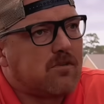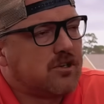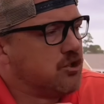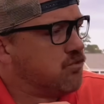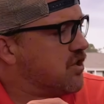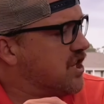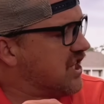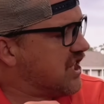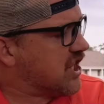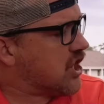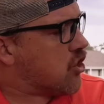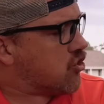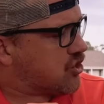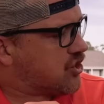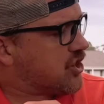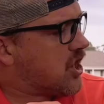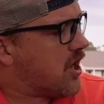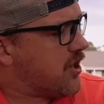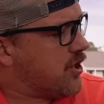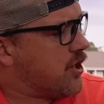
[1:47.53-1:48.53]
You really gonna
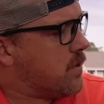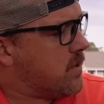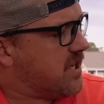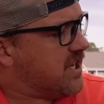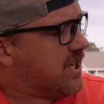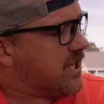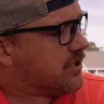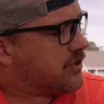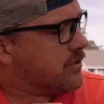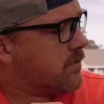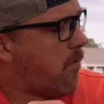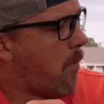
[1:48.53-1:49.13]
start doing this?